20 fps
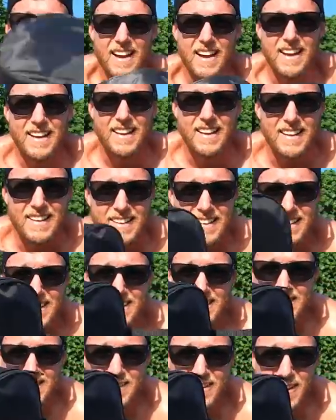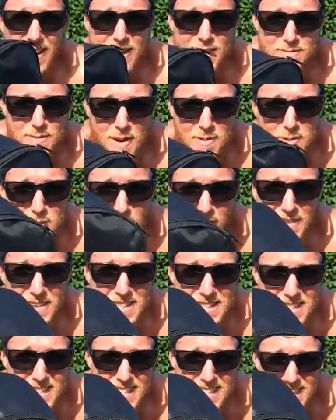Do you guys remember what
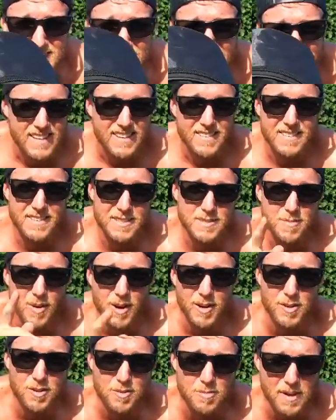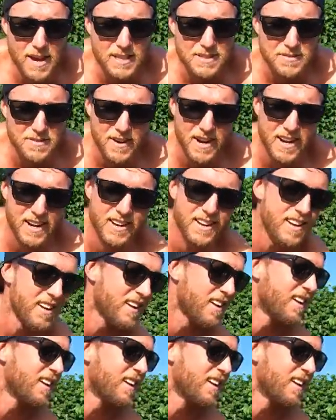this is? This is my new best friend,